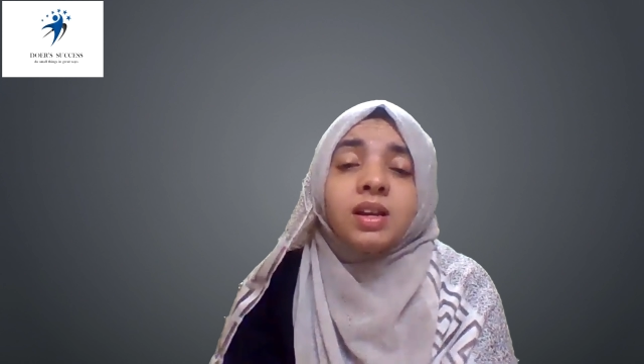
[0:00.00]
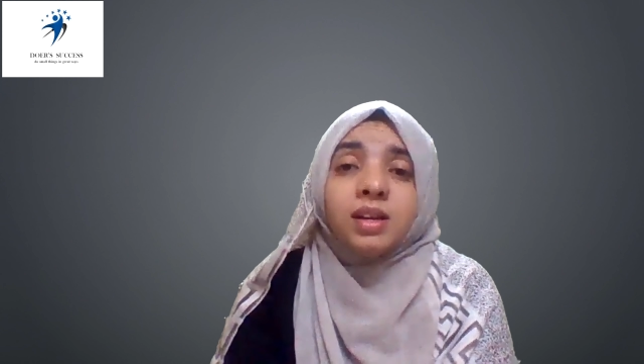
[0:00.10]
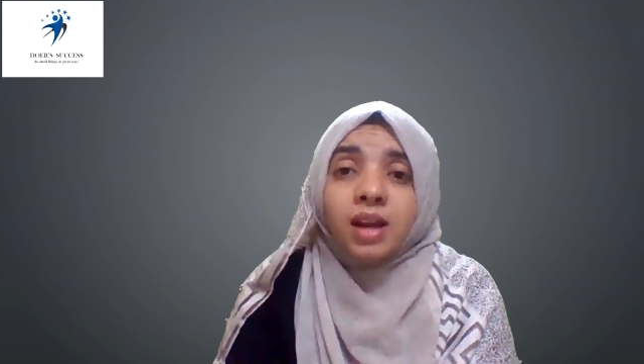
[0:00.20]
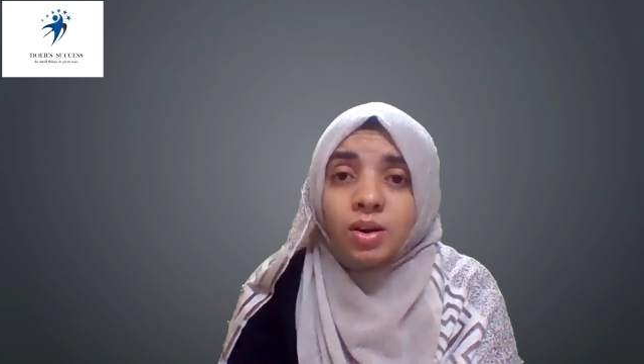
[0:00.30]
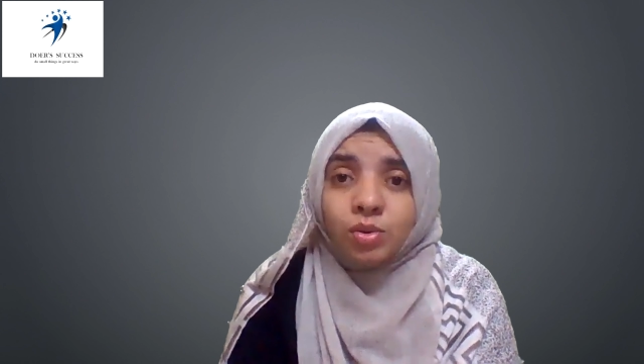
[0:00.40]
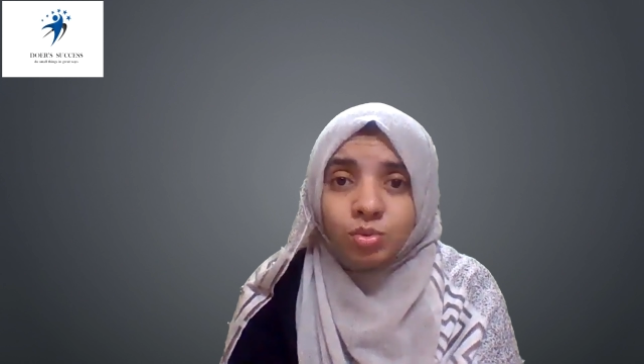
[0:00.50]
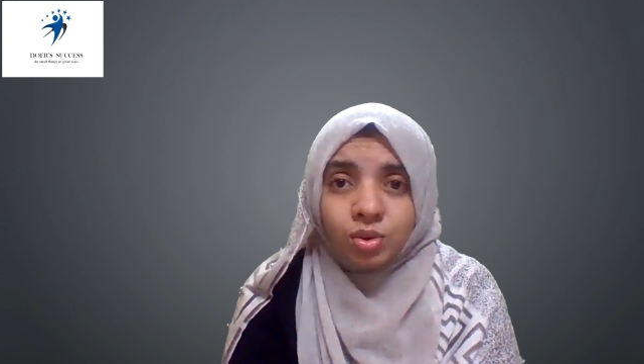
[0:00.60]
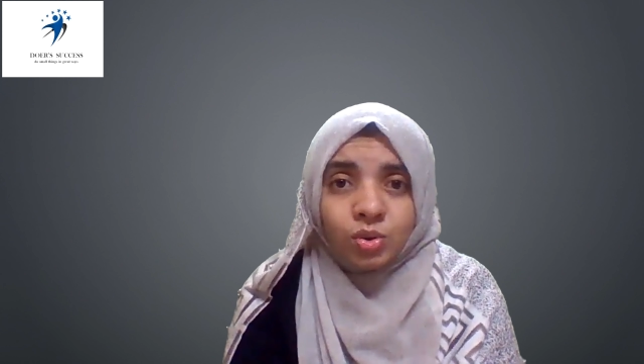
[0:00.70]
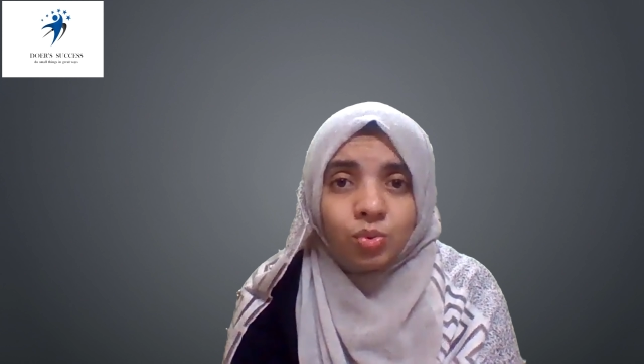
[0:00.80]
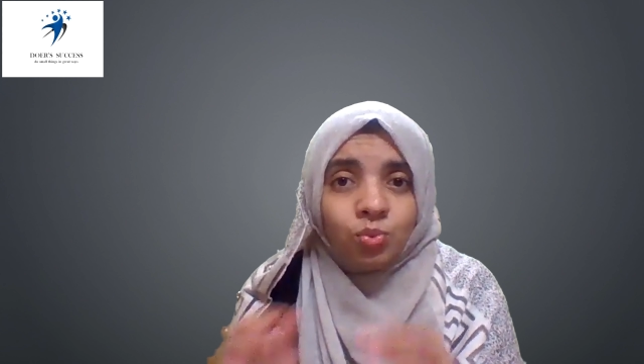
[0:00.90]
Now,
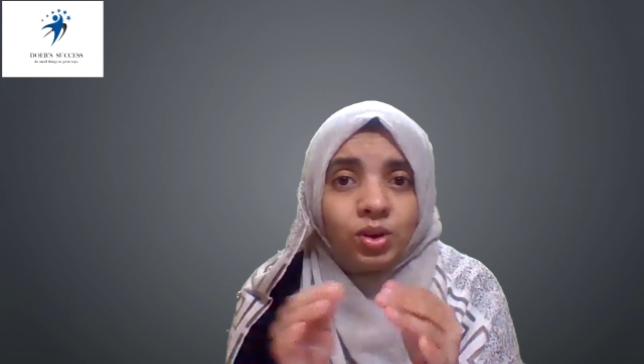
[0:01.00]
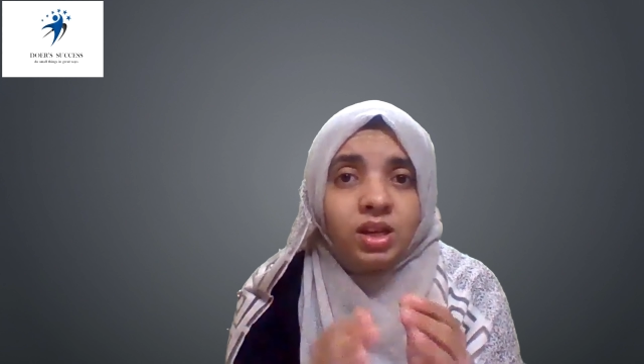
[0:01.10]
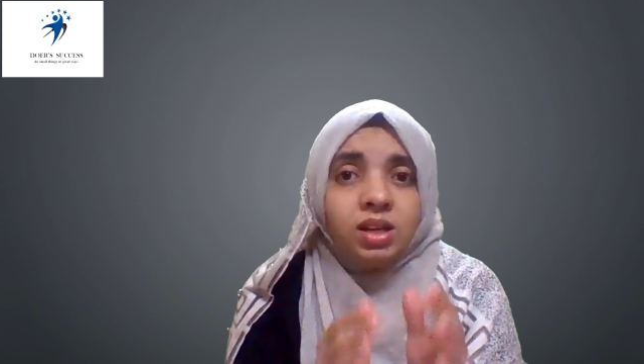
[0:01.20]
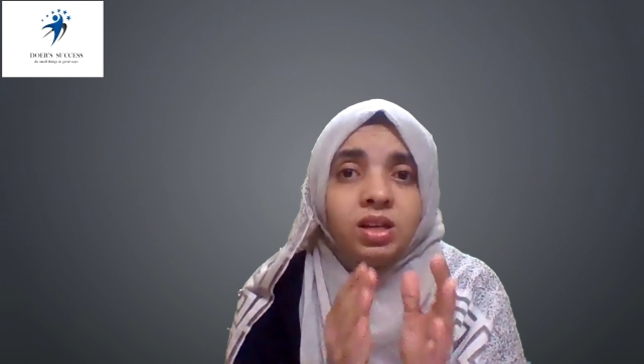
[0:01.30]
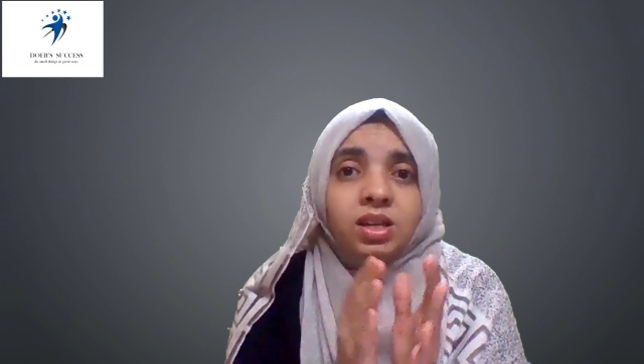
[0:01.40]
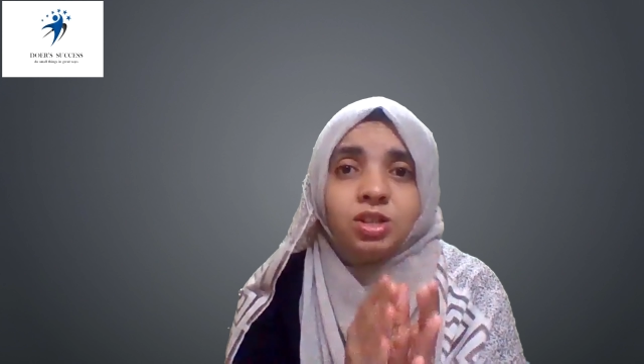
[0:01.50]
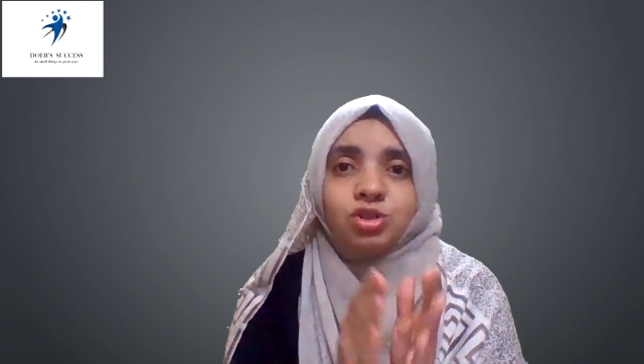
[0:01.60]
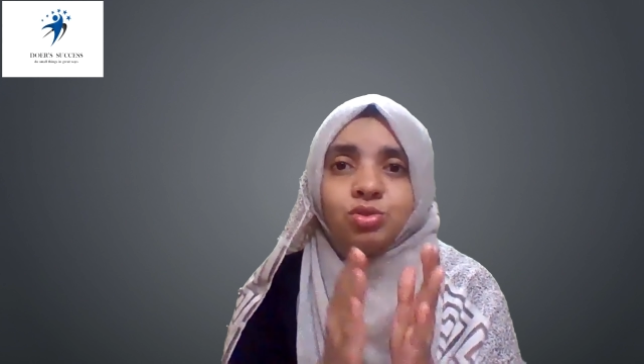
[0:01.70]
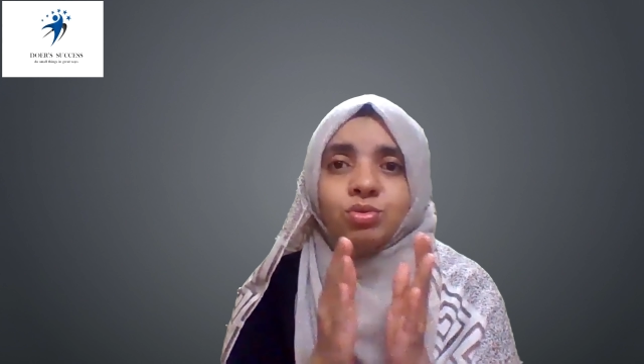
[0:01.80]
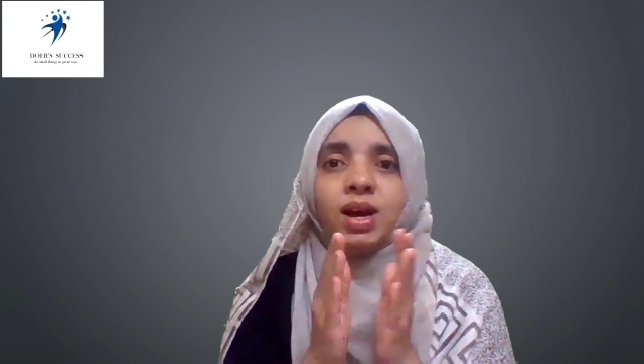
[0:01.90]
we need
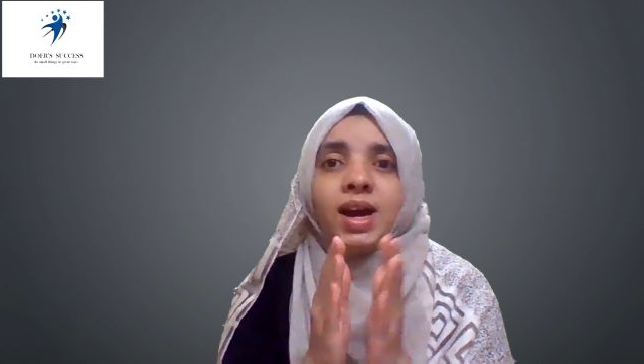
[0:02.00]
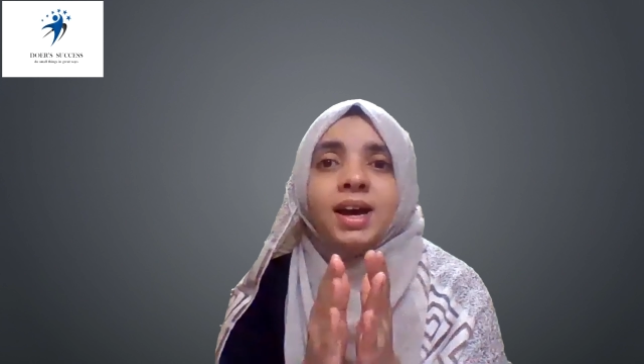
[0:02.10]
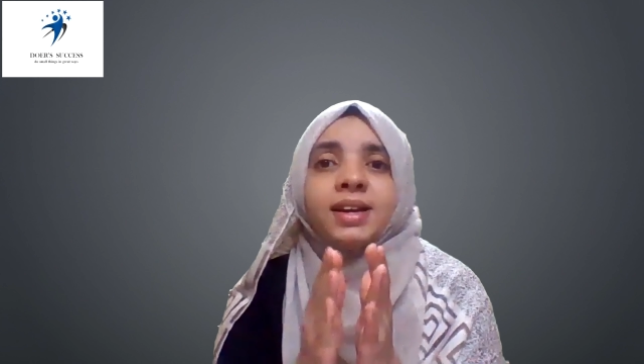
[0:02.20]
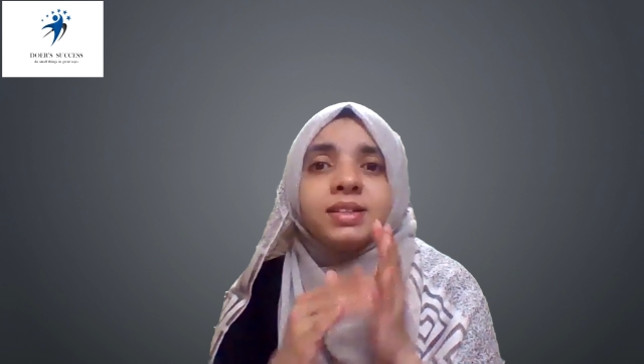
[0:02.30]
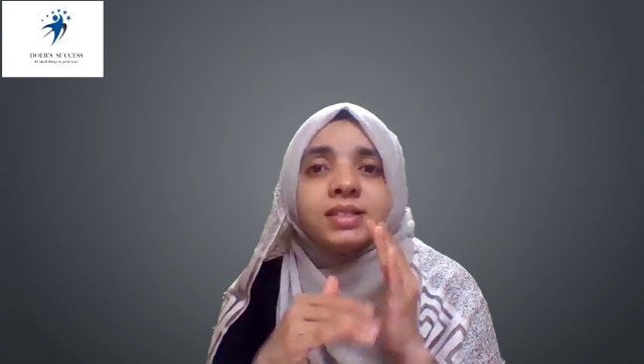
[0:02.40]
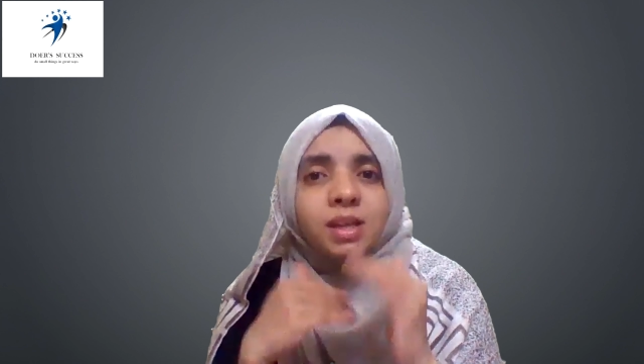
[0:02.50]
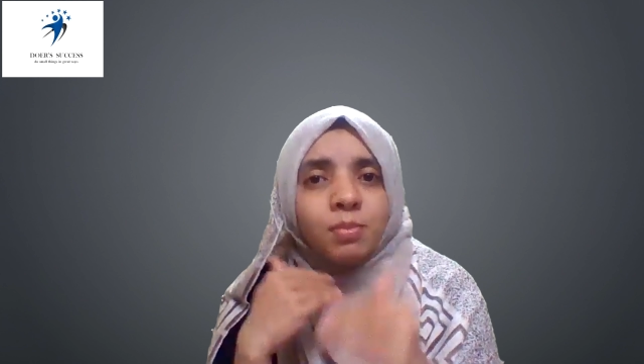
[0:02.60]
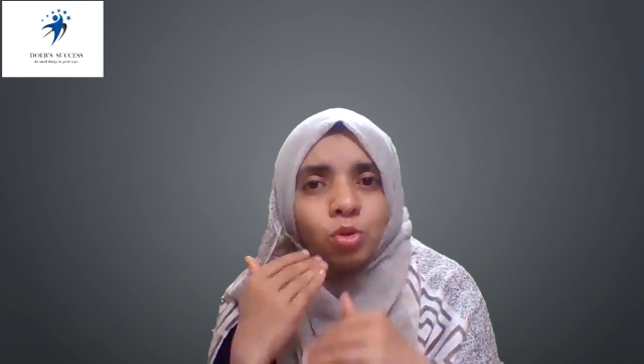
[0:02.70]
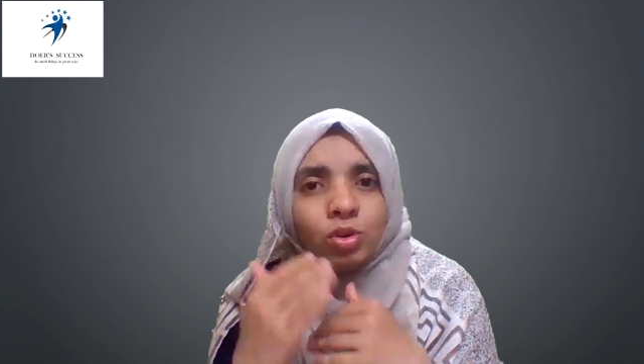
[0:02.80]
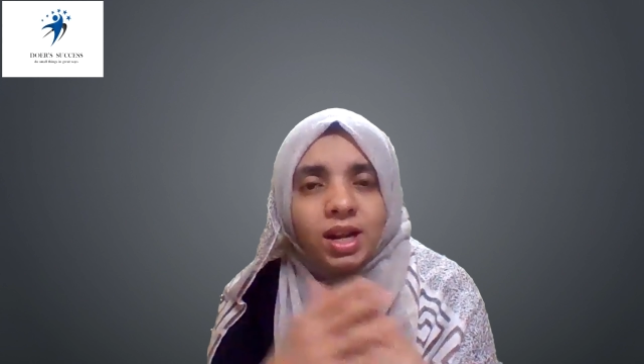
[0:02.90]
to add some
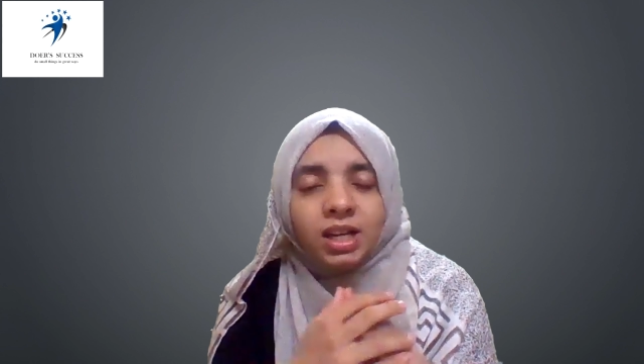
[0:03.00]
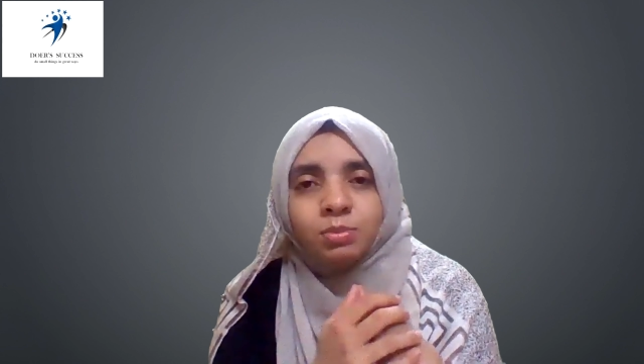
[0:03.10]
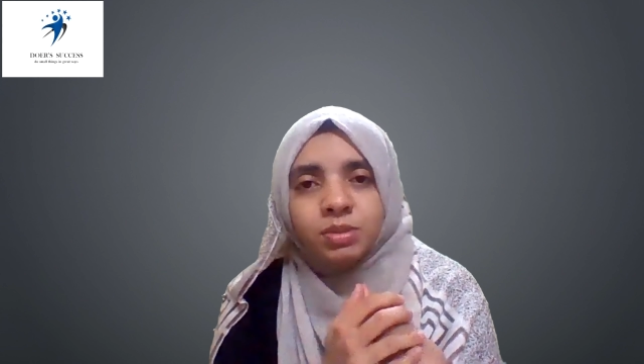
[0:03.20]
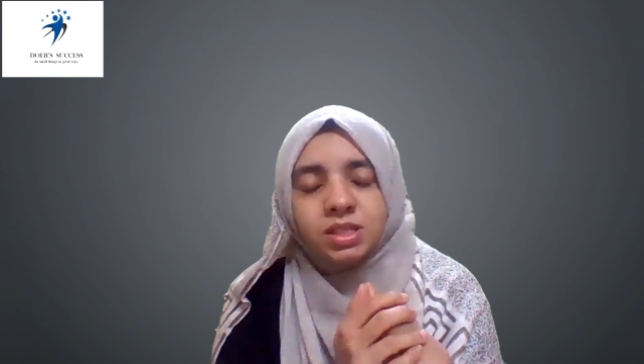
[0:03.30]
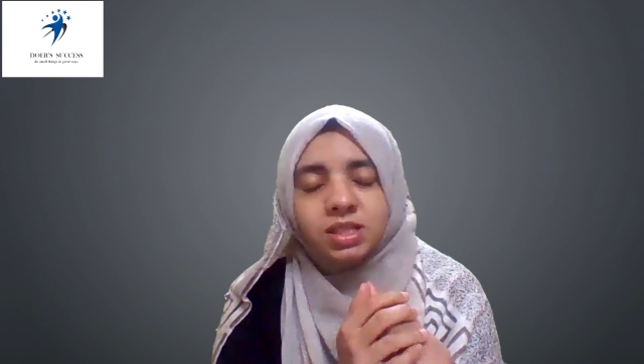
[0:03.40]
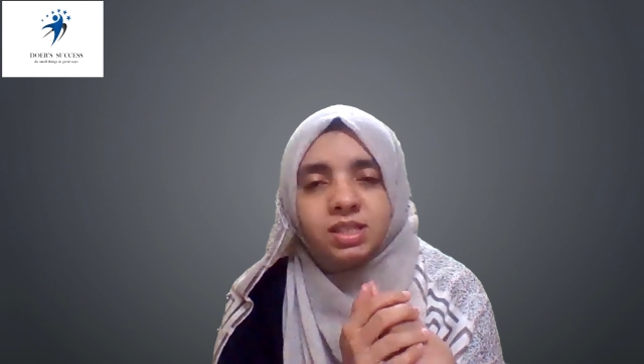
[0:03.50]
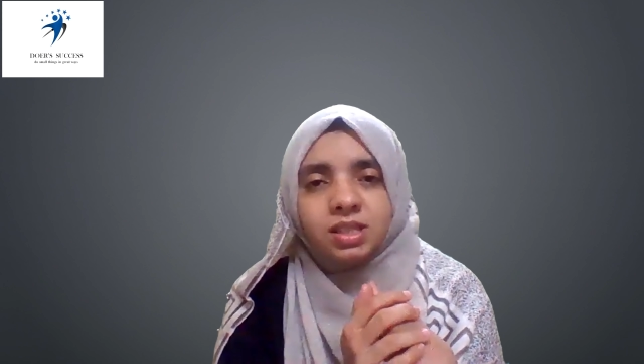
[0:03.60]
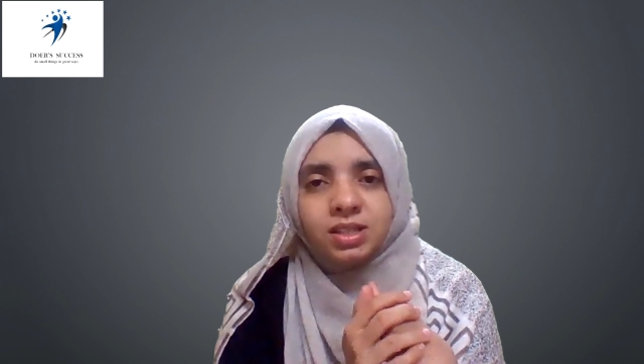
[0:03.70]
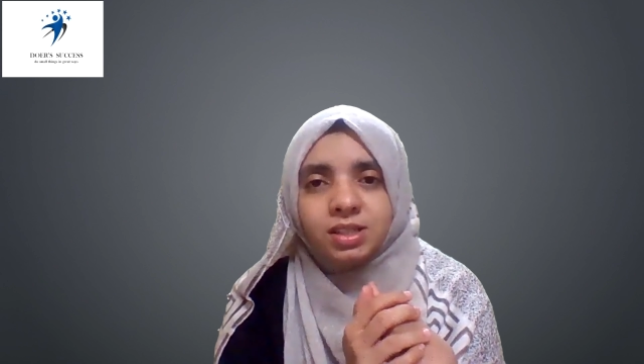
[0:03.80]
more elements.